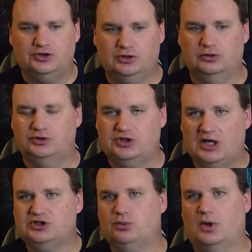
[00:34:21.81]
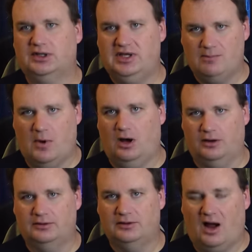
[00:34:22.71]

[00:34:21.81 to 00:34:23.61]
to Joshua Guimond